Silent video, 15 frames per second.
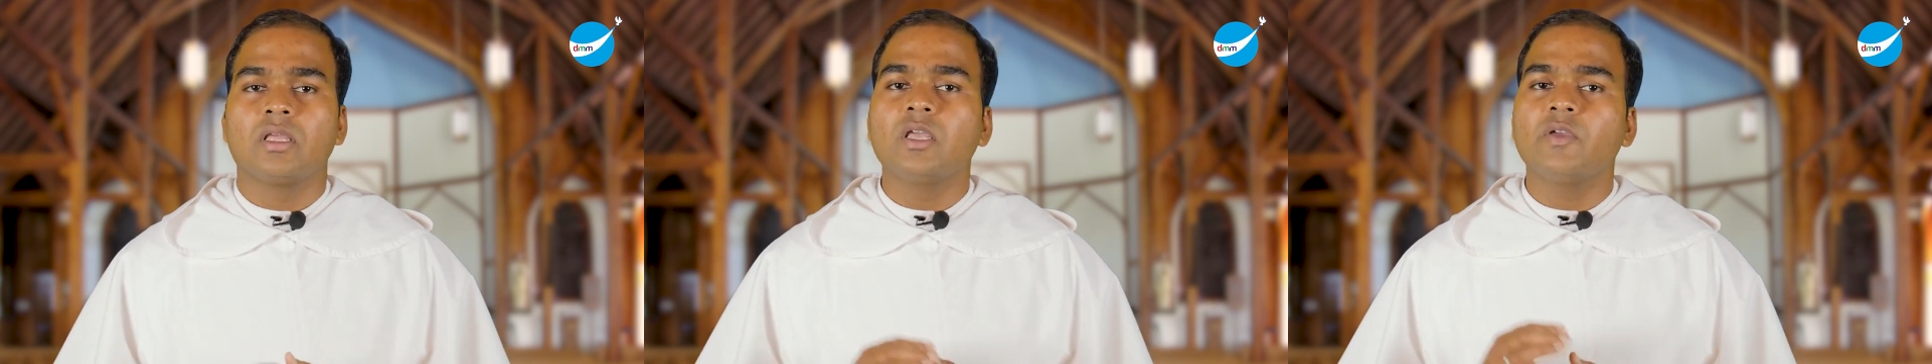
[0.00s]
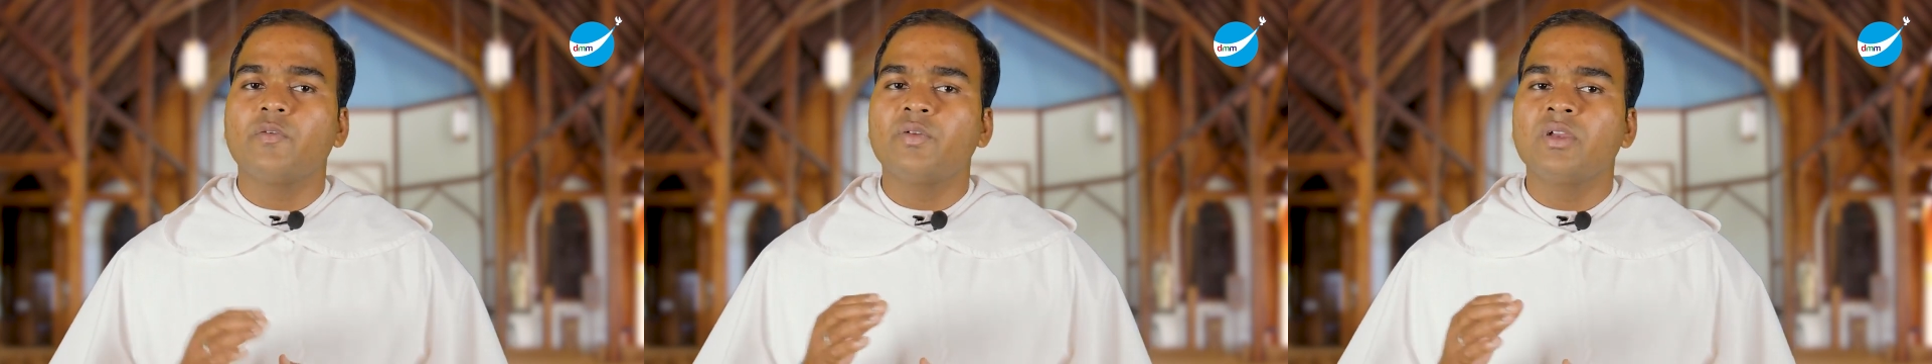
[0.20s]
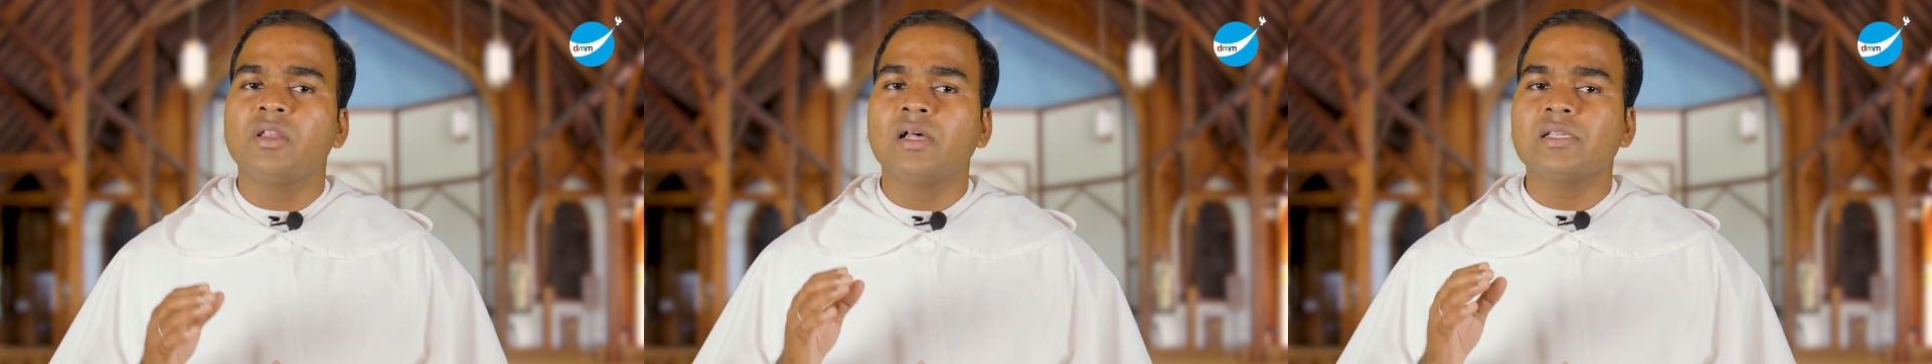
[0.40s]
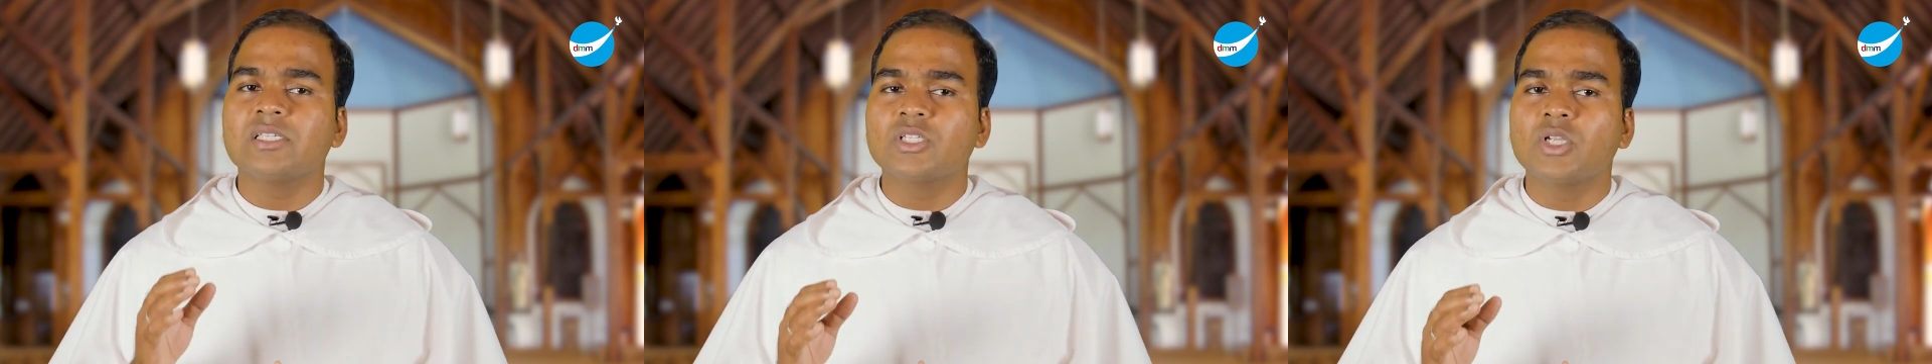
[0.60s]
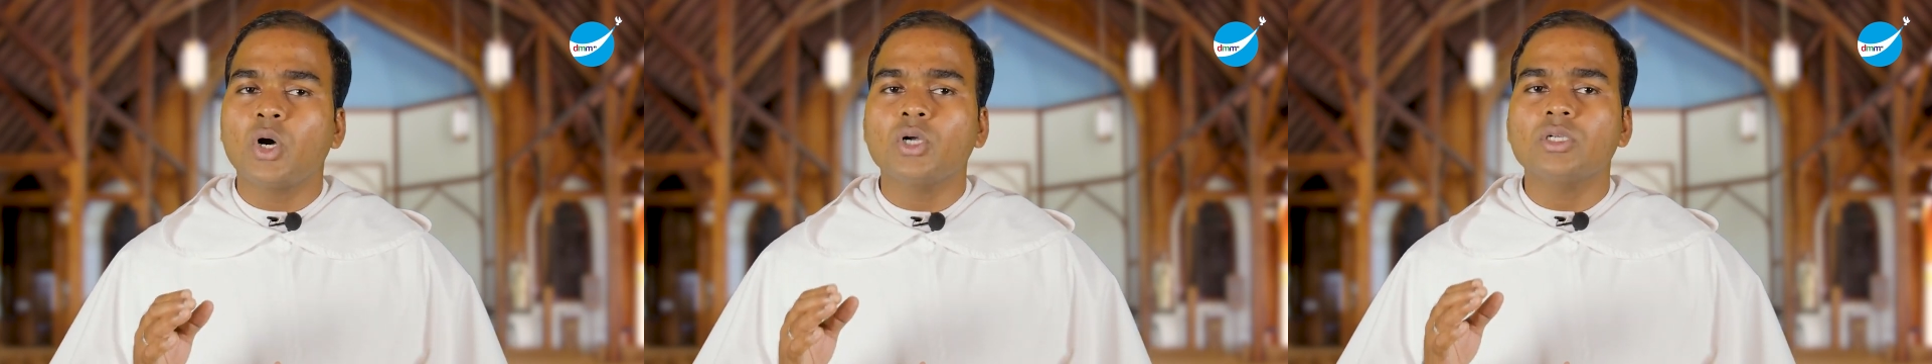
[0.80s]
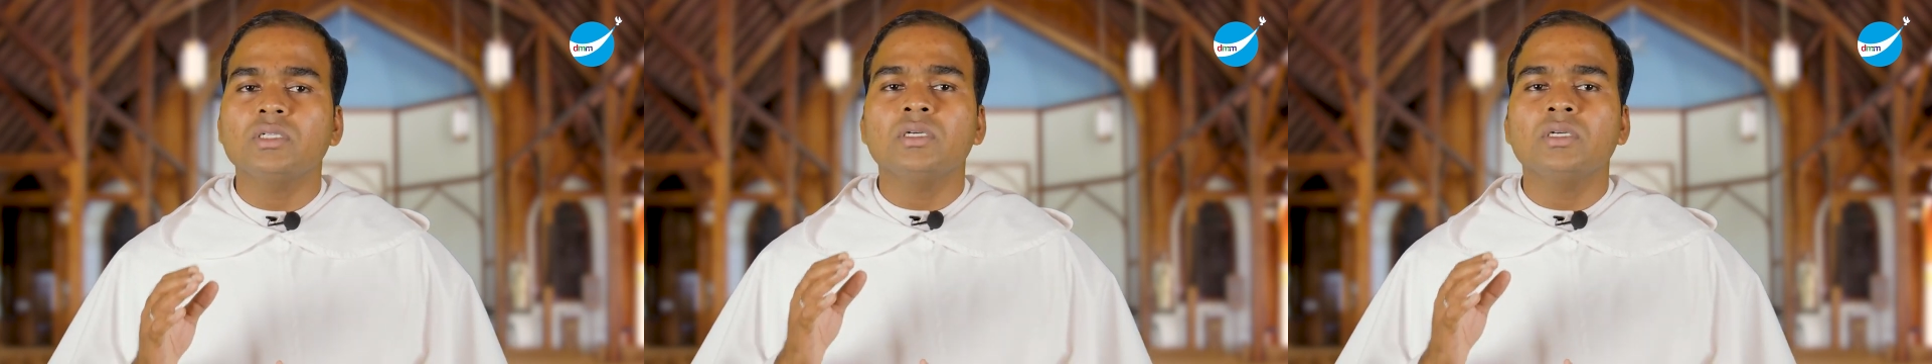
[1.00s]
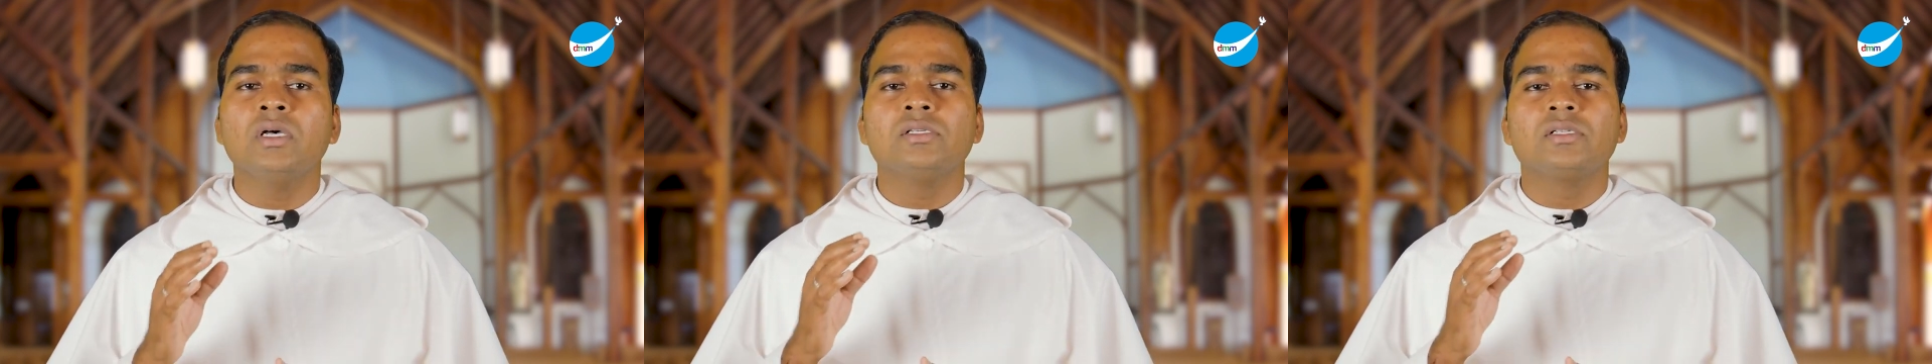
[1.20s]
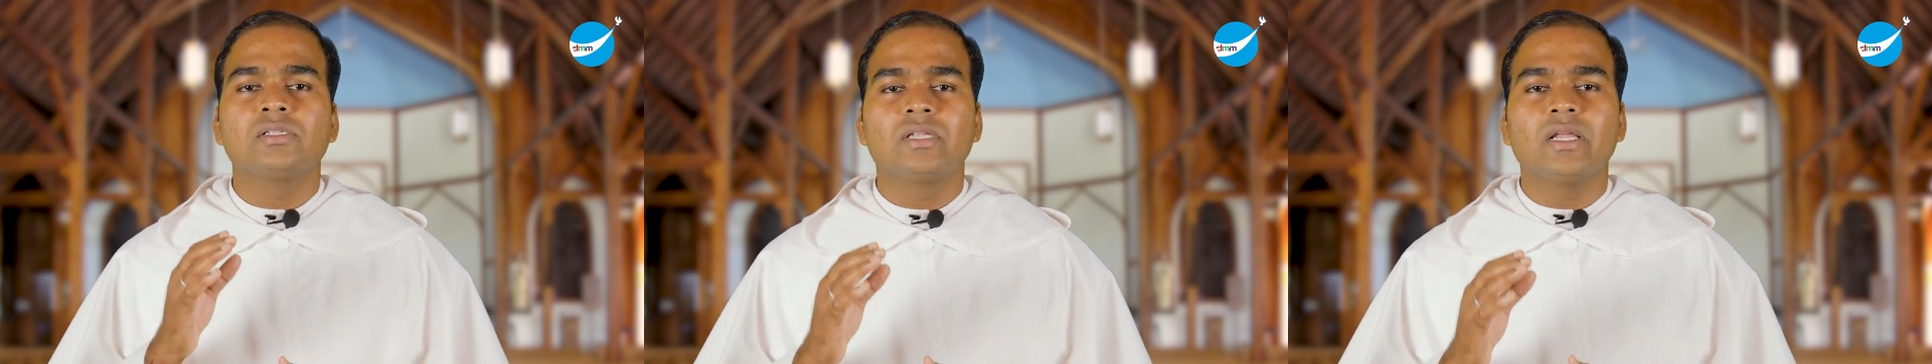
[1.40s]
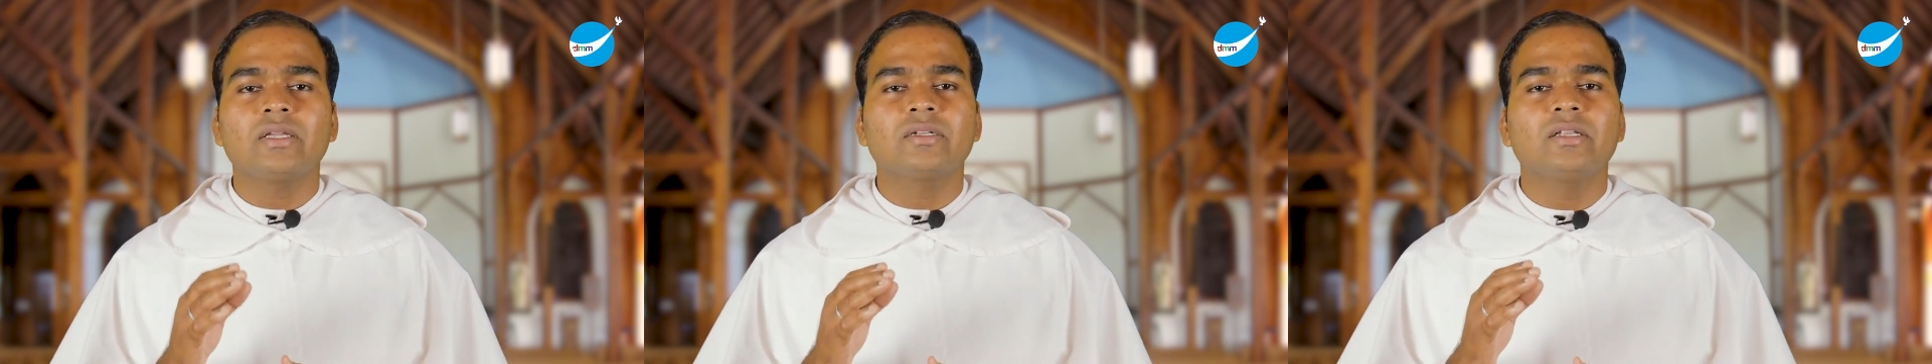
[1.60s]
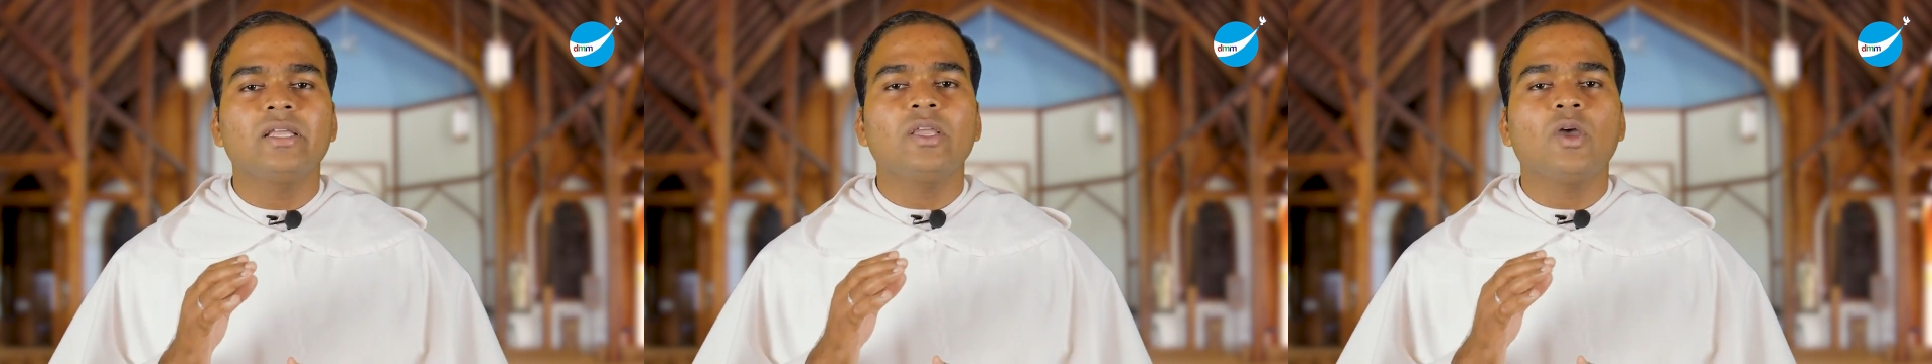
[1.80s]
if he does not
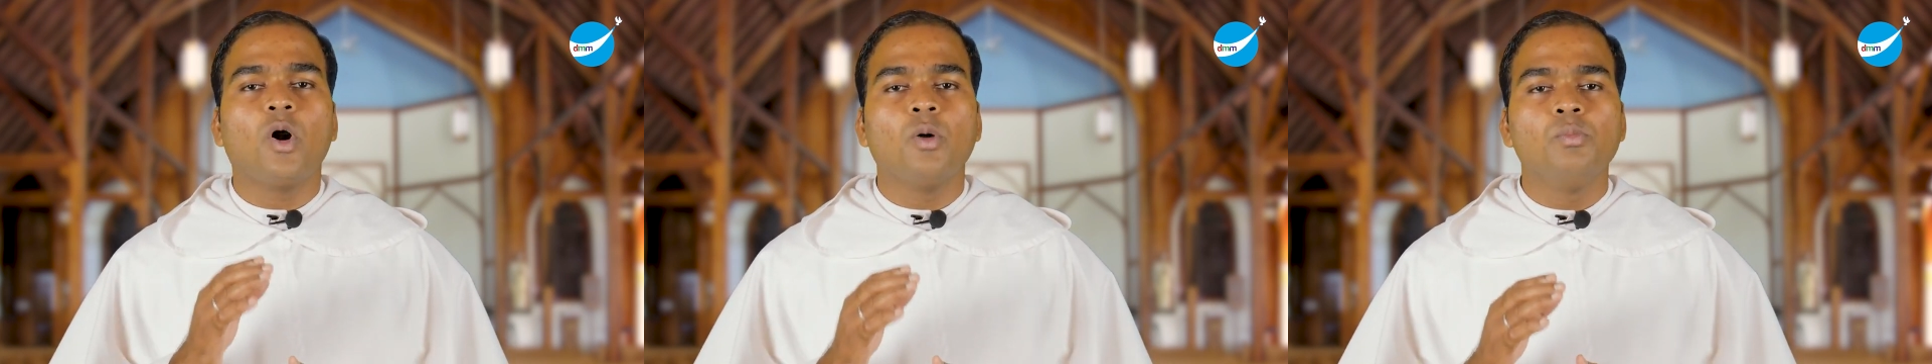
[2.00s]
strictly